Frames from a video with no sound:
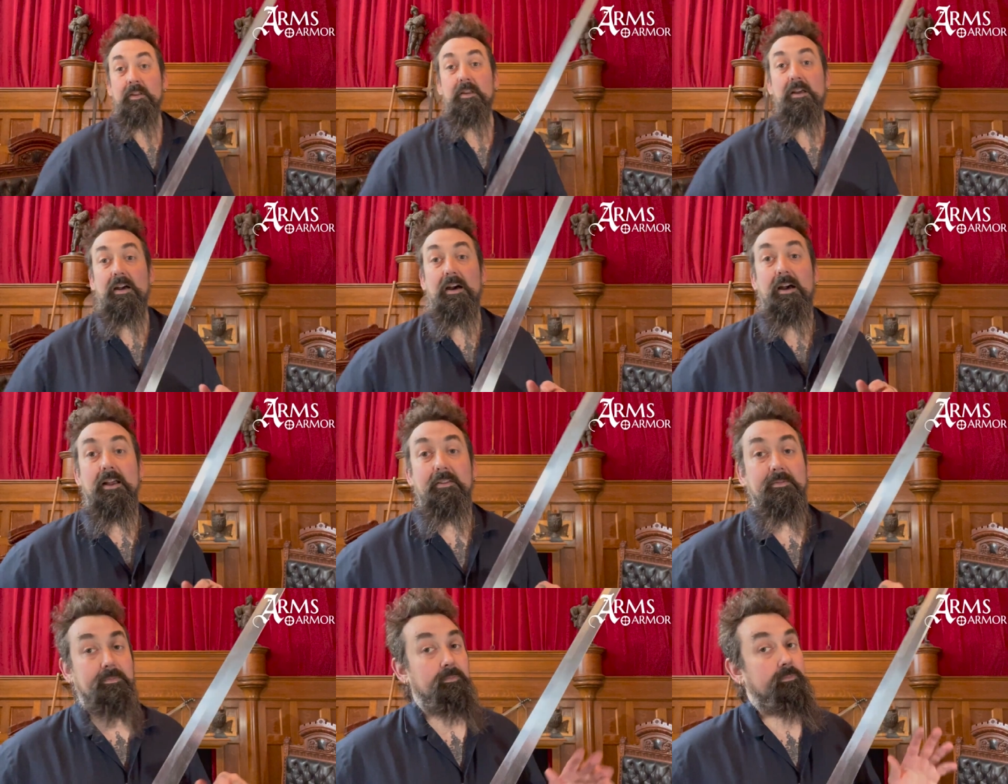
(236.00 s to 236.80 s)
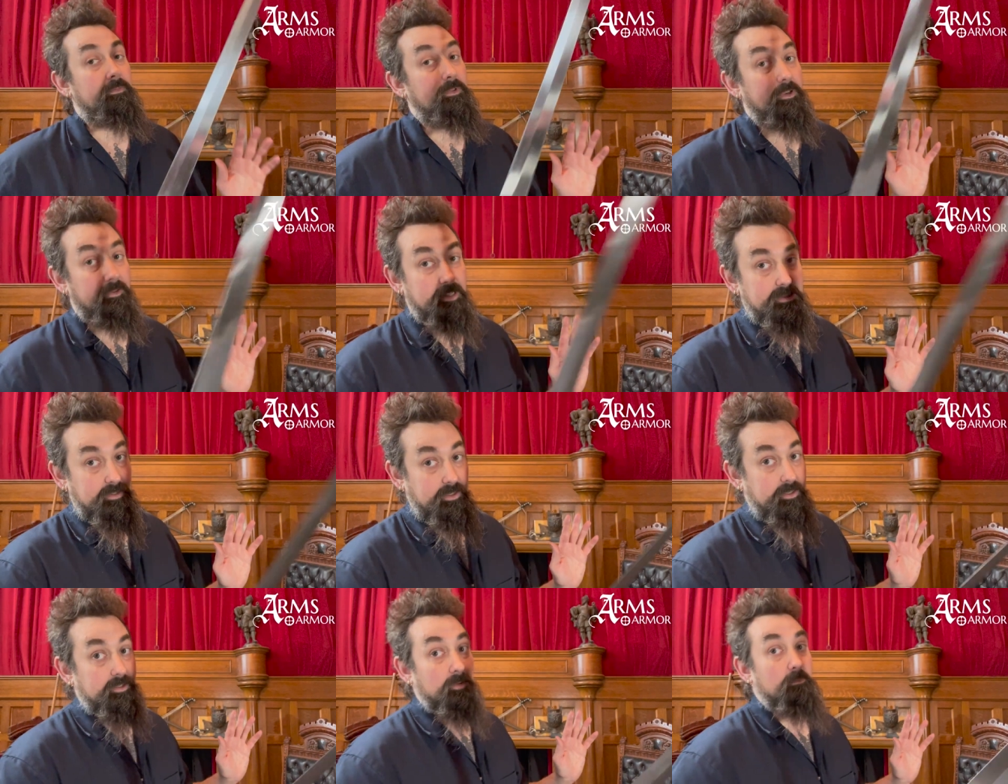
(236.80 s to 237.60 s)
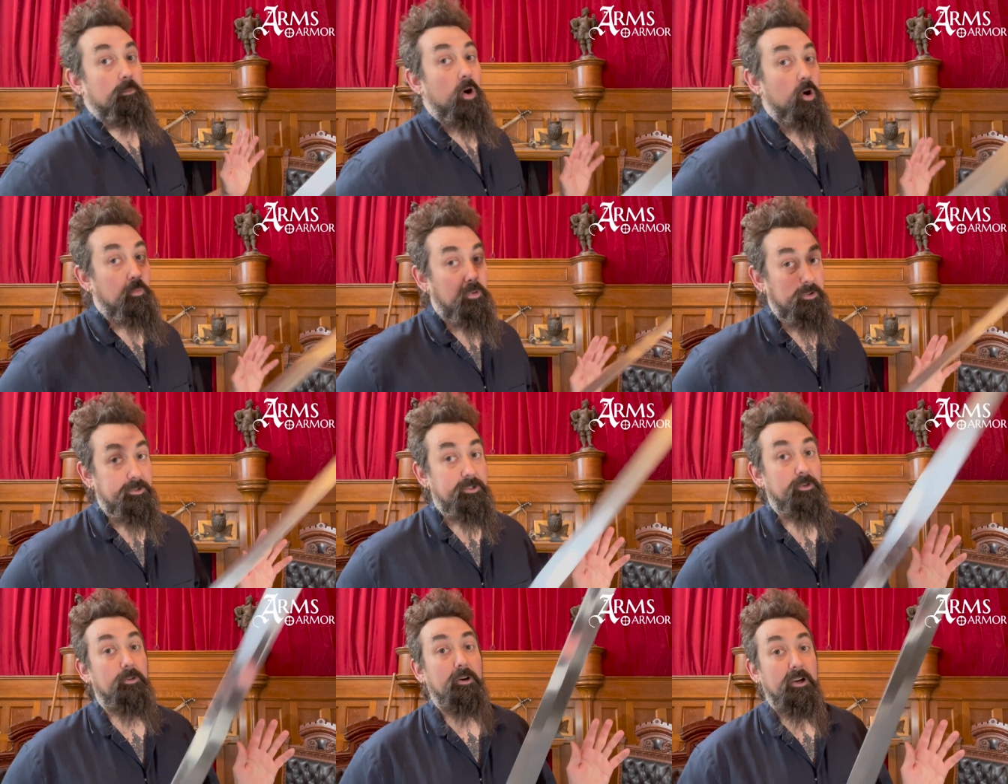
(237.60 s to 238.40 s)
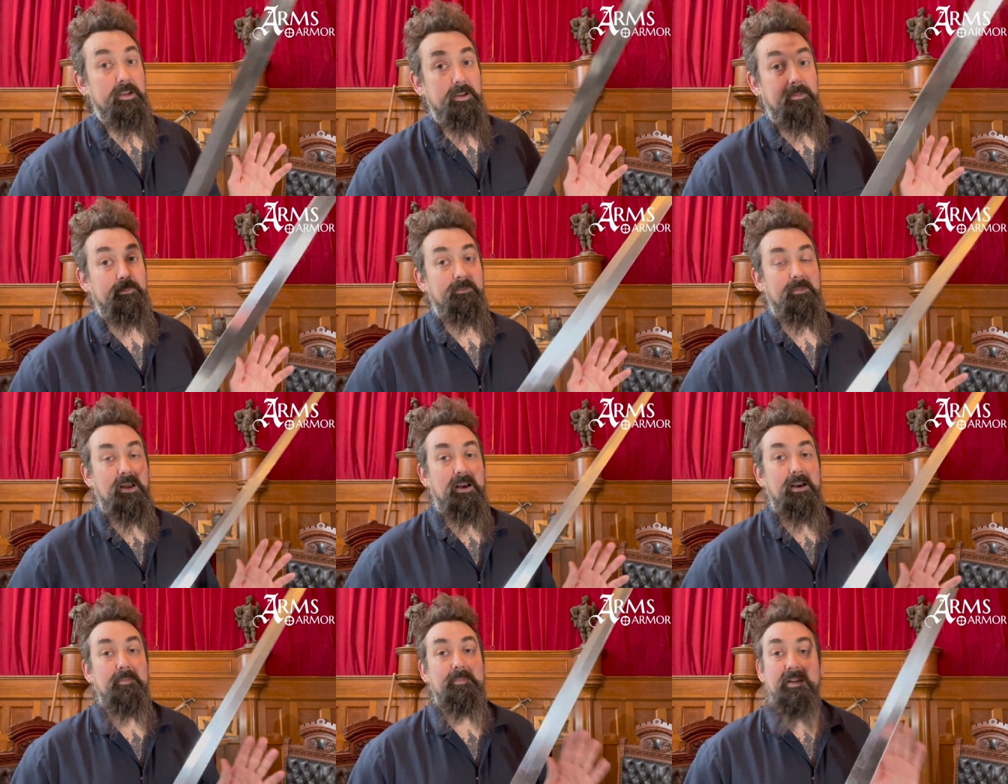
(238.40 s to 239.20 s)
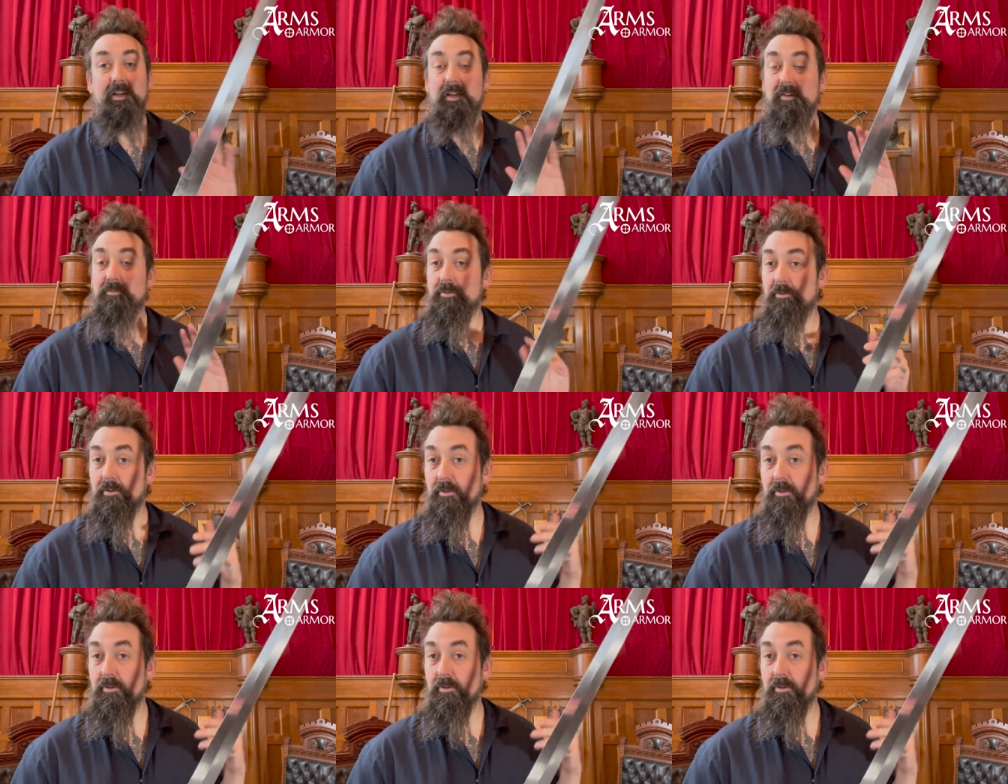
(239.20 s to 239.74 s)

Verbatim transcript: uh, it's, it's a mobile sword, uh, but it gives you an